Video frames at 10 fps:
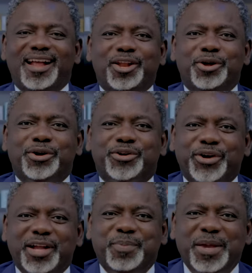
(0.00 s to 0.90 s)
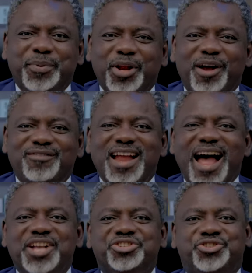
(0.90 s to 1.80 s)
Hello, great people of
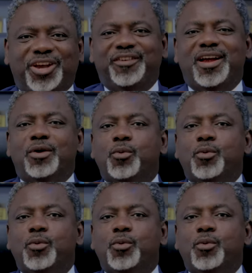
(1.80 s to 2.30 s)
Nigeria.